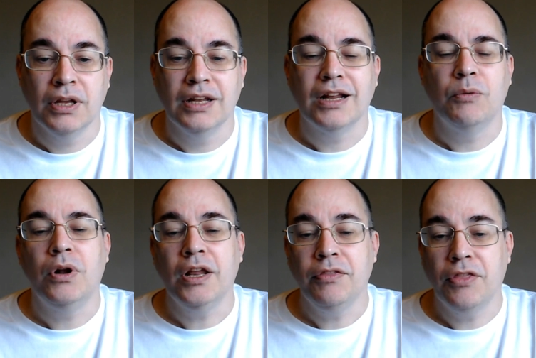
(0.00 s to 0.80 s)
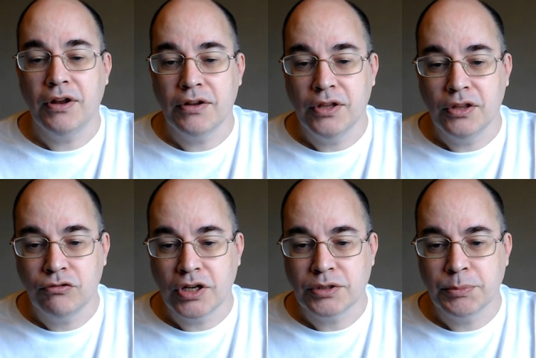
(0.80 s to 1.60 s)
Now, while in theory
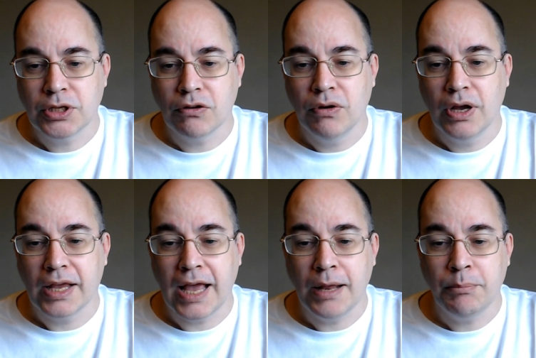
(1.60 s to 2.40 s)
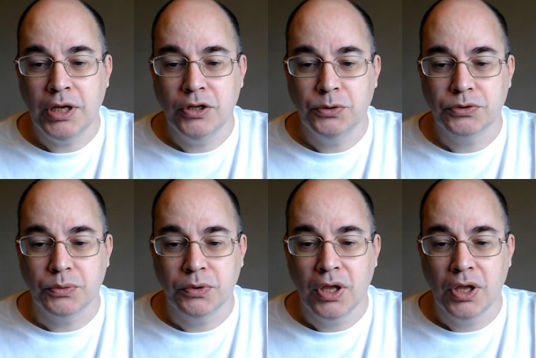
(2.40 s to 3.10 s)
dredged material can be useful,